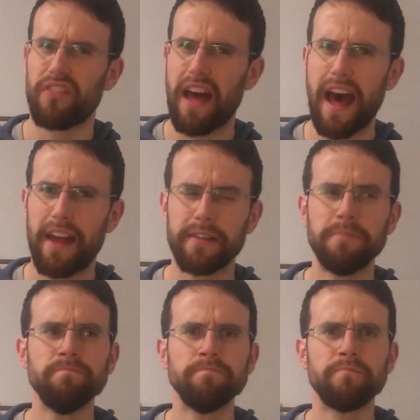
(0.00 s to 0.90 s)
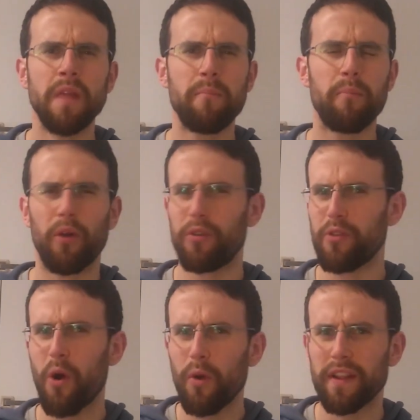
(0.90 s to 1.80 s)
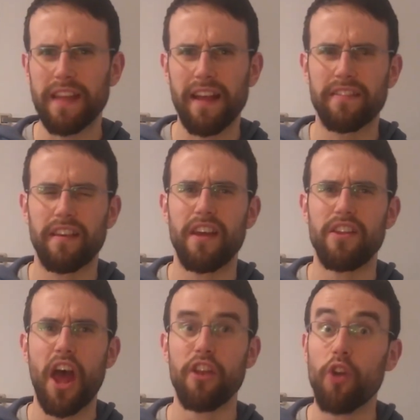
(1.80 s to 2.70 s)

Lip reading: sad. But know that that's a